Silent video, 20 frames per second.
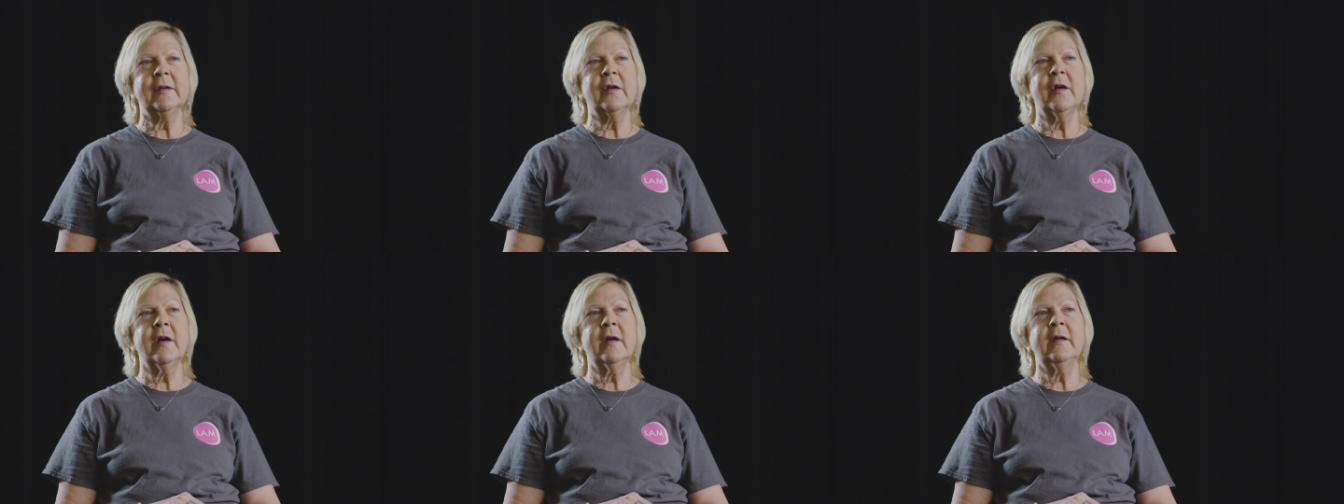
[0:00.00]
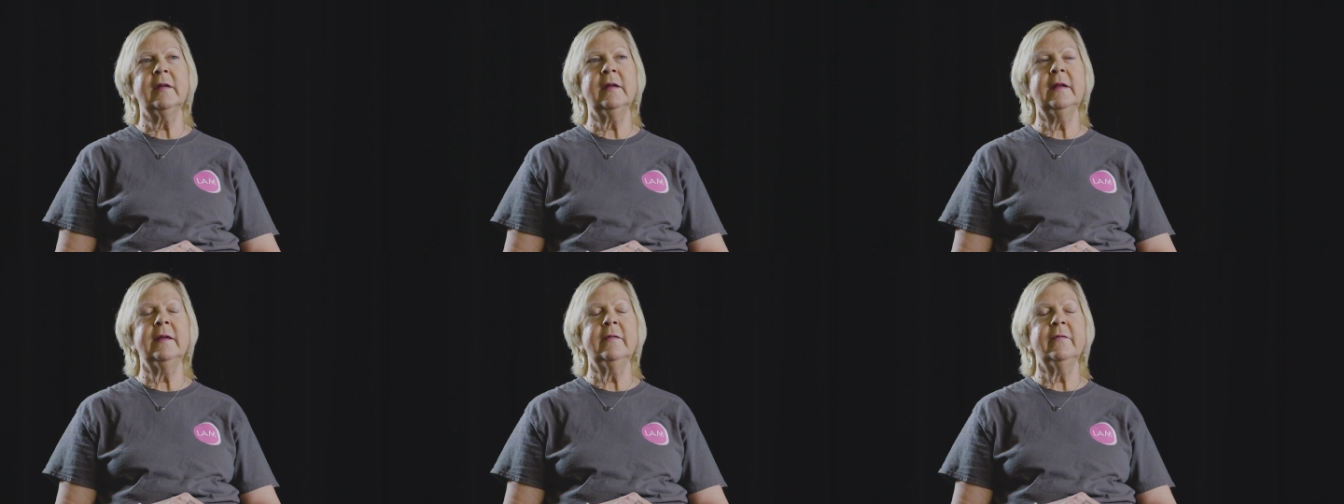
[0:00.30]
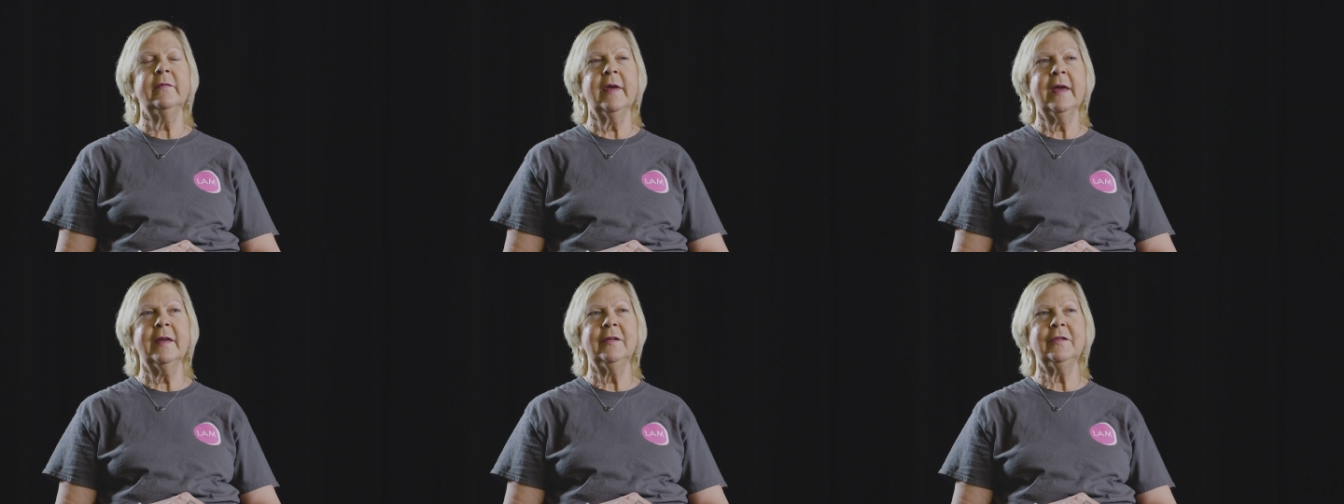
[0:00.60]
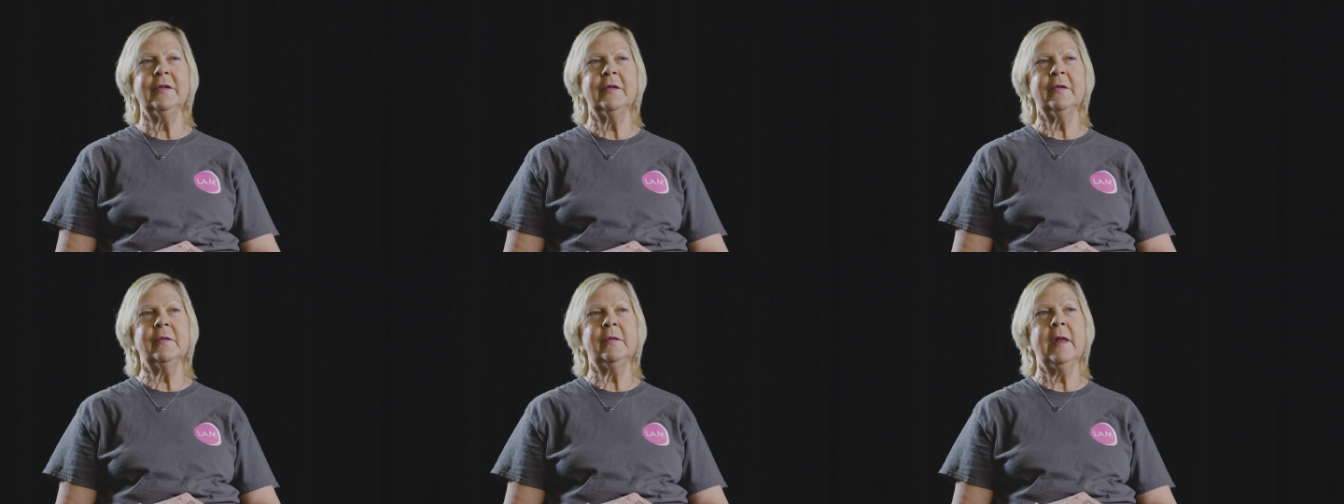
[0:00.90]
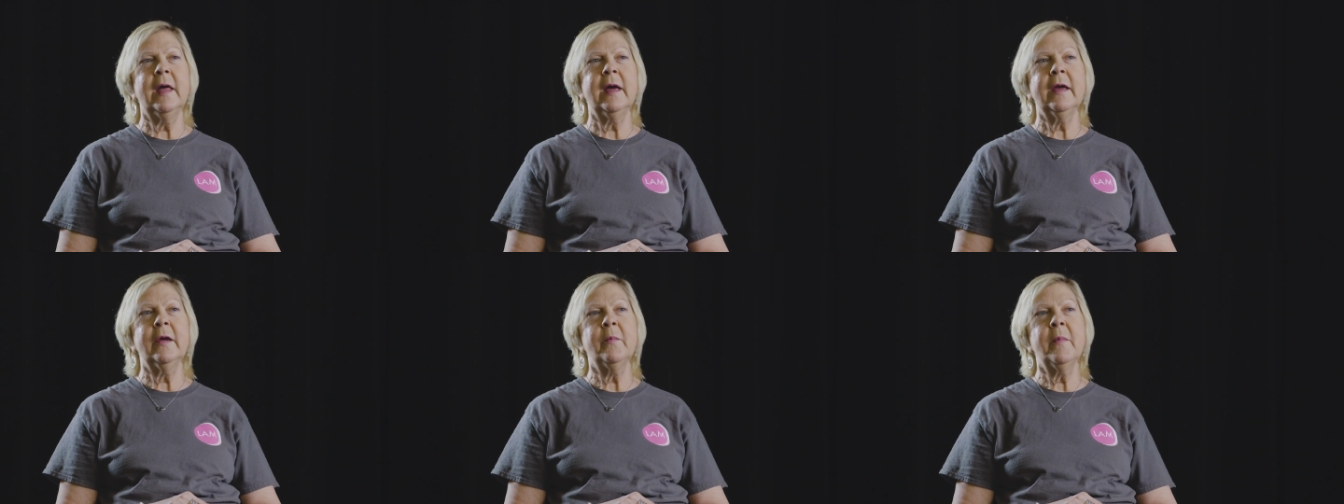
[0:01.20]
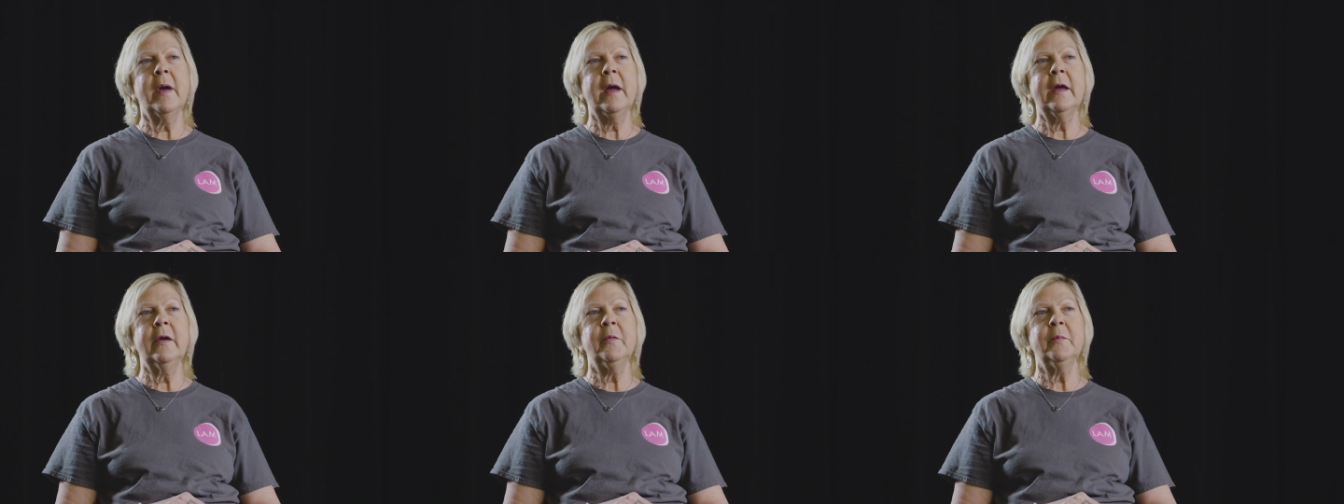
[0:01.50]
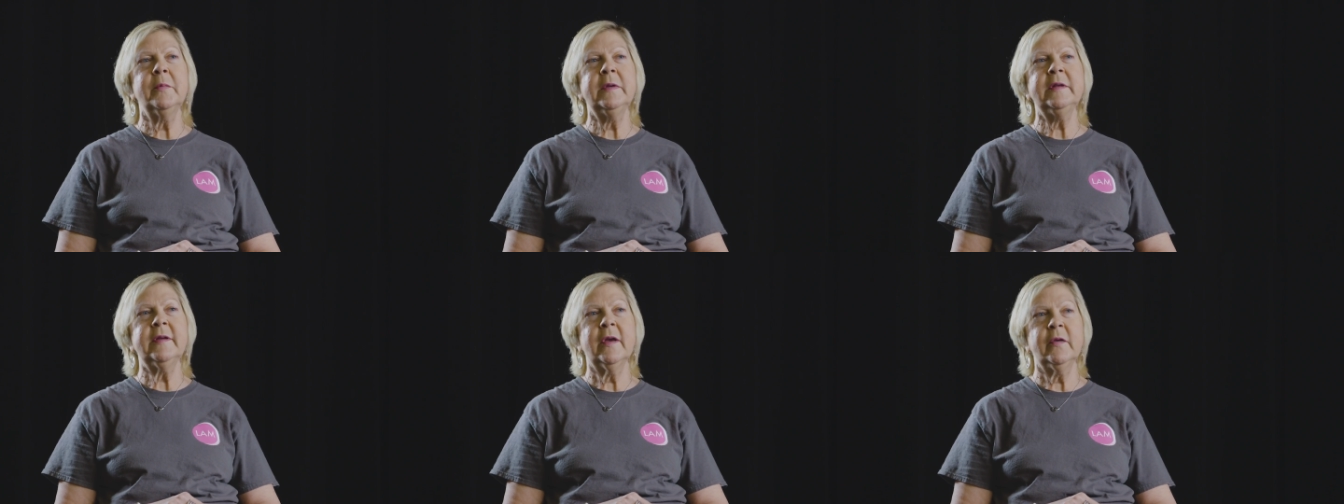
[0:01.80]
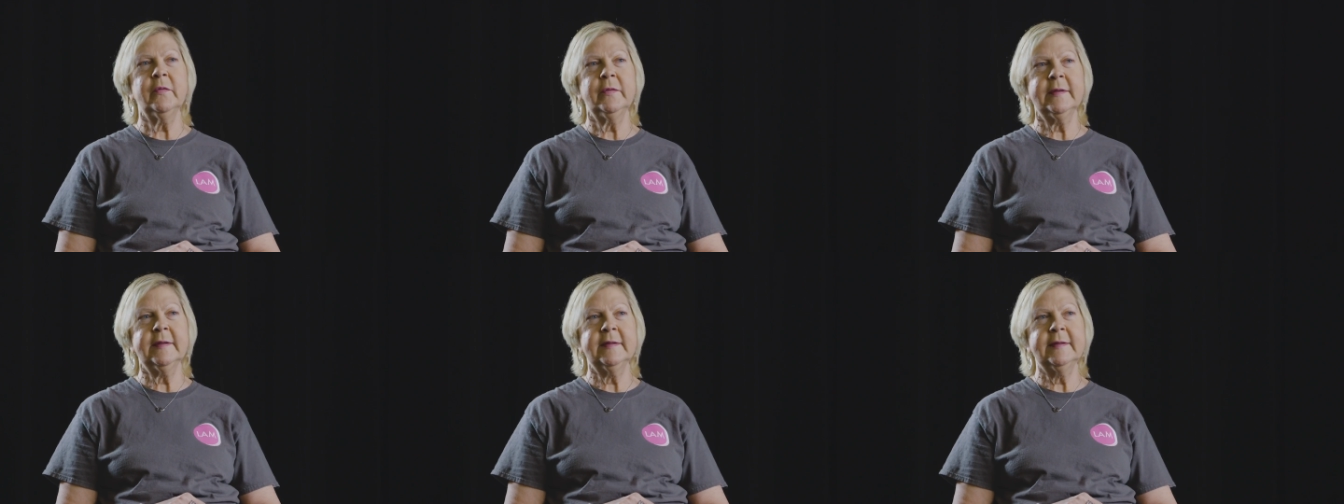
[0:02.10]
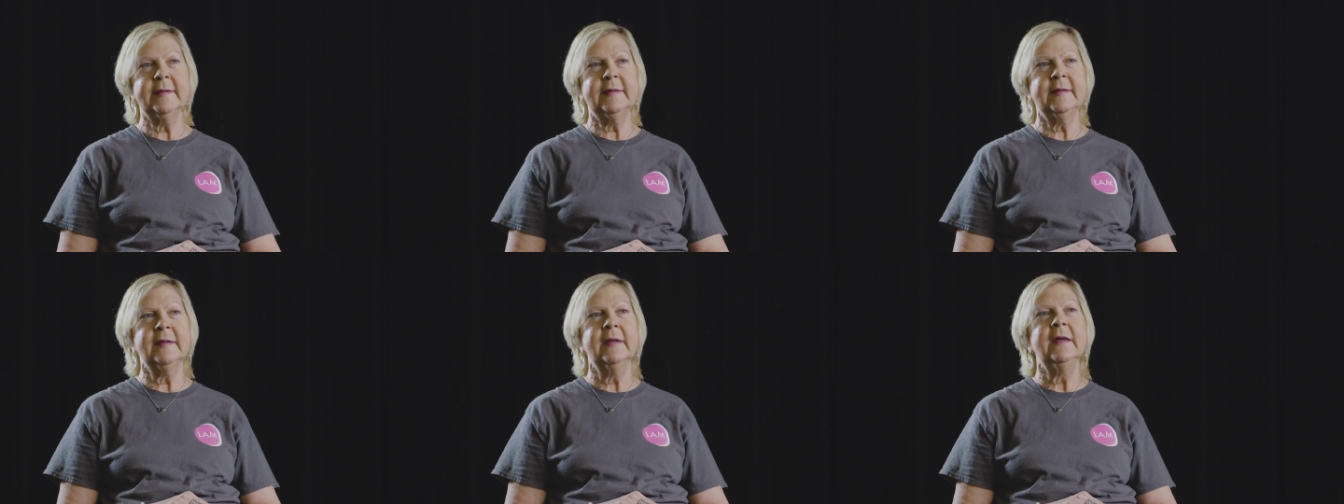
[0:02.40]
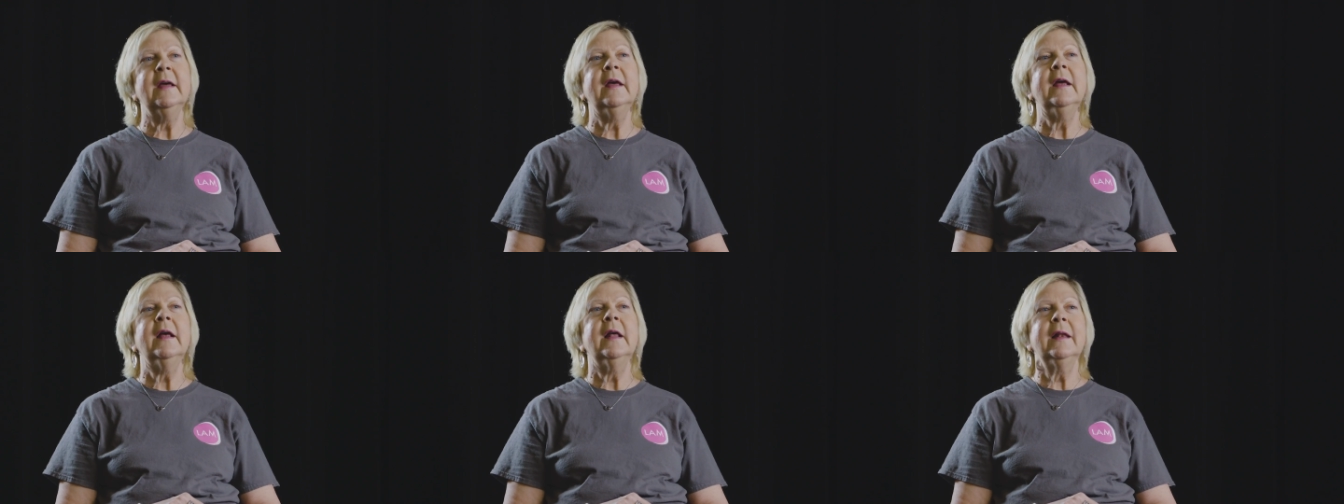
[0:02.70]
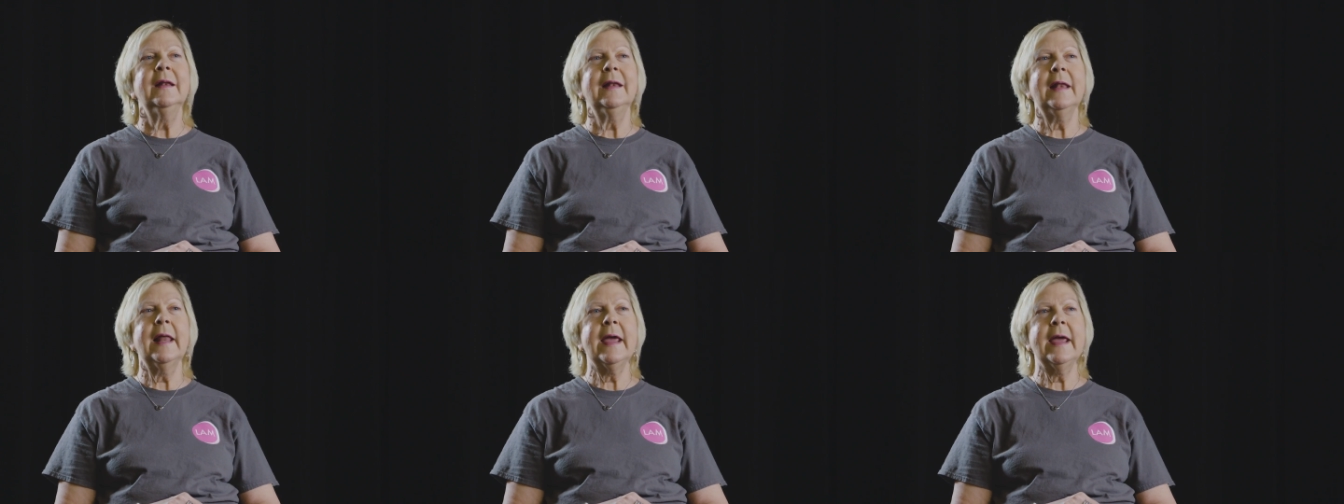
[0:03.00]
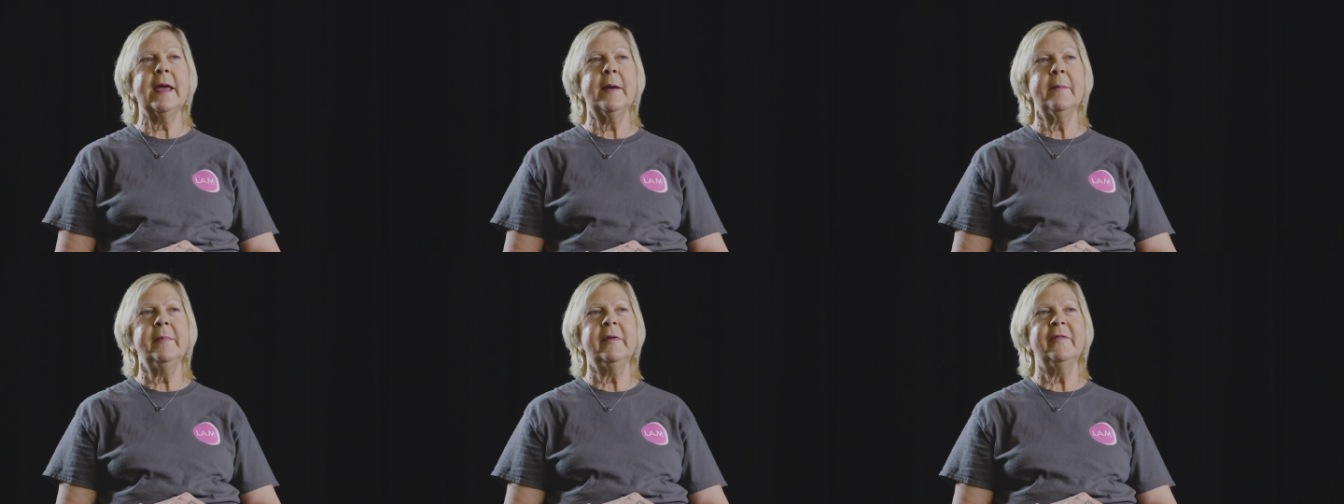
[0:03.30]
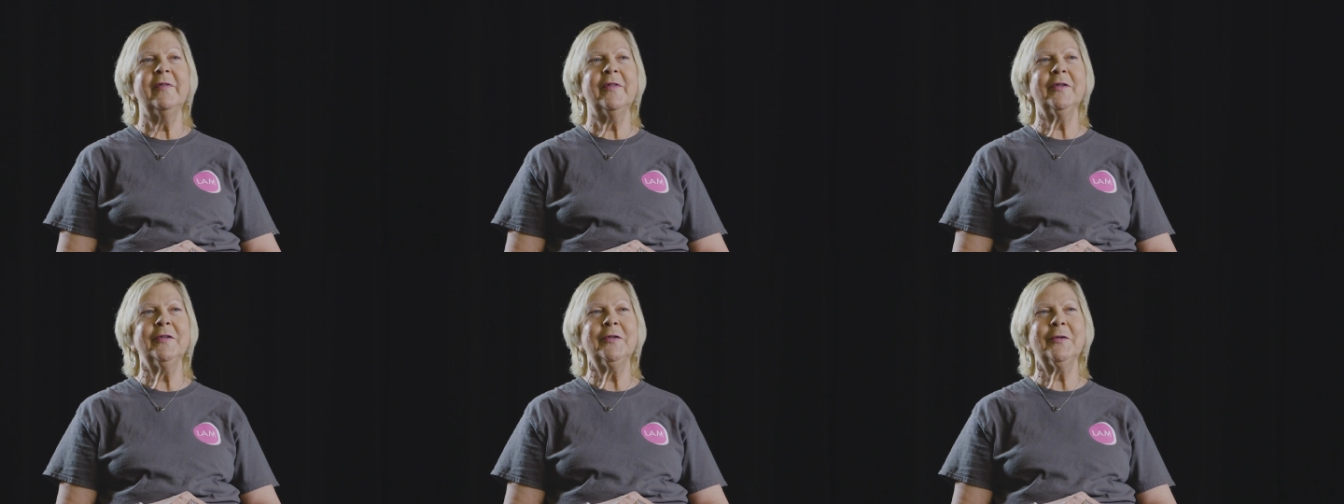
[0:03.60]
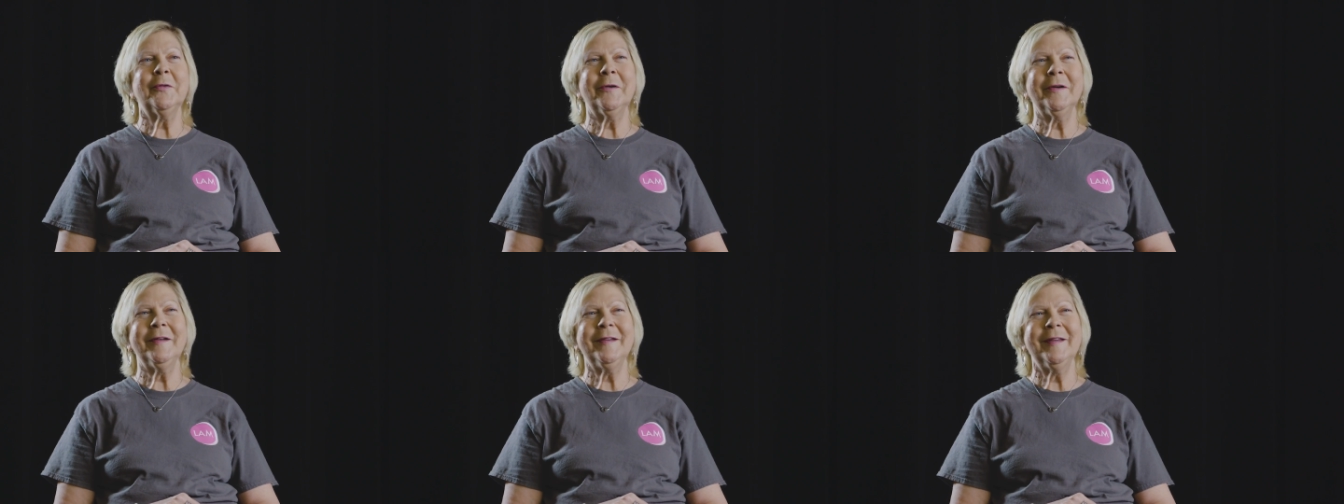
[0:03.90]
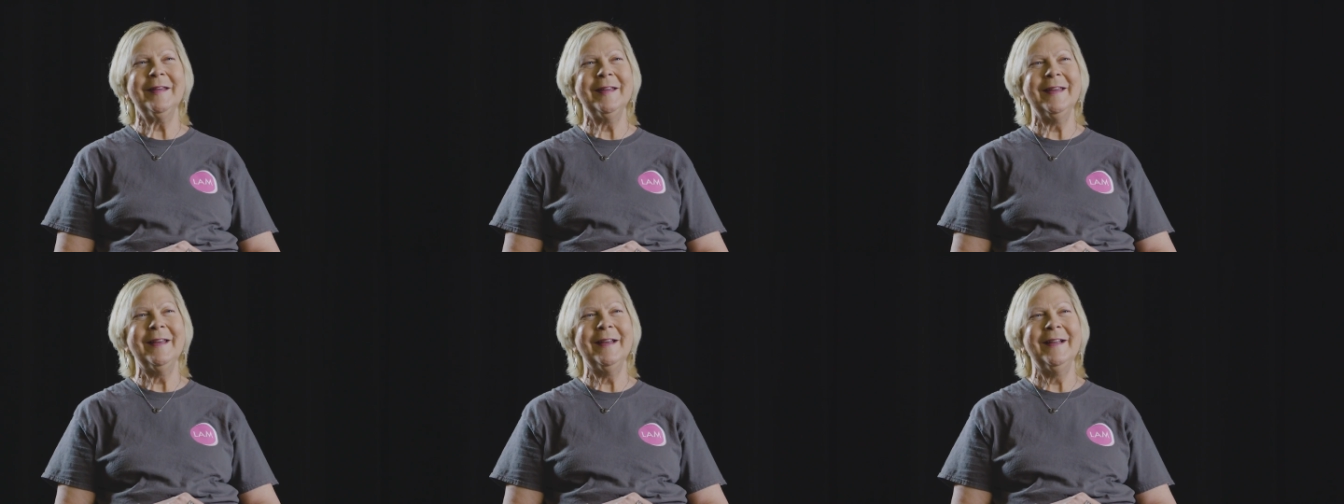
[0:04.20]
called lymphangioliomyomatosis, LAM for short.